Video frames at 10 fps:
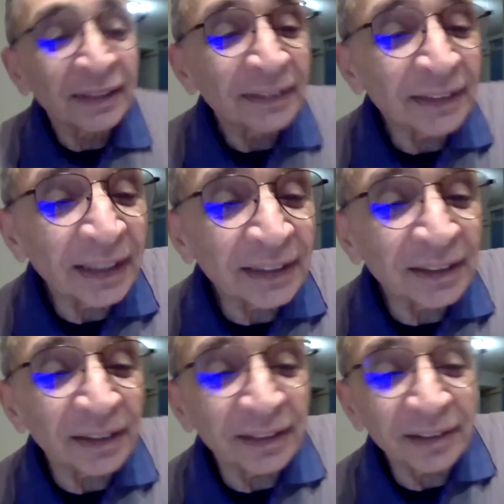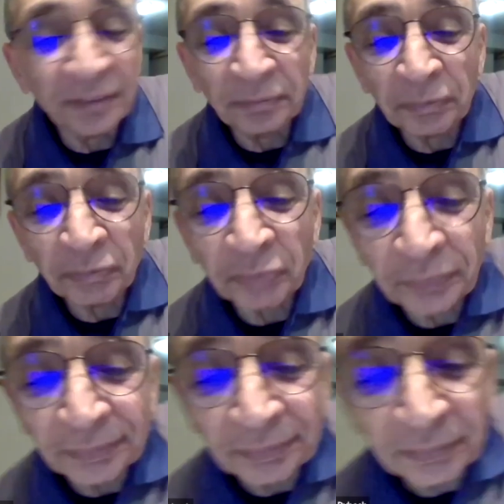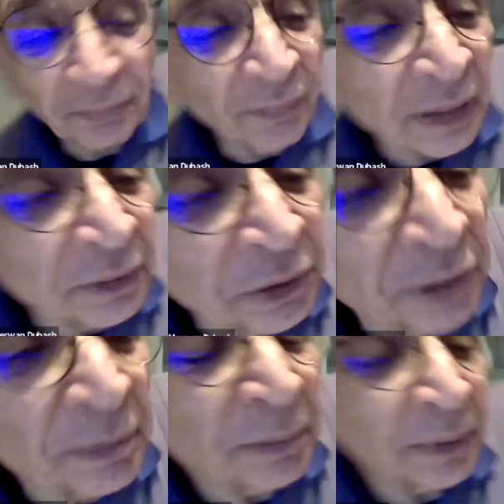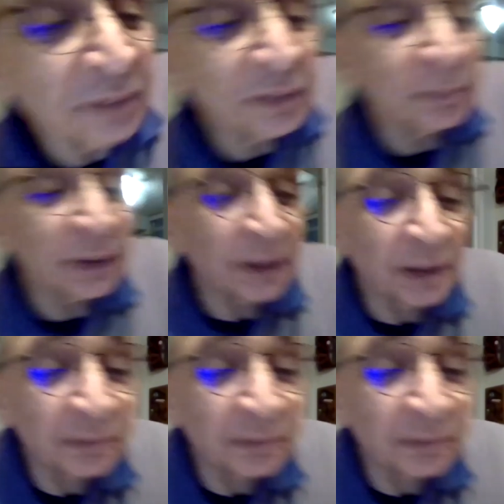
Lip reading: Thanks, Ali. Jai Baba, everybody.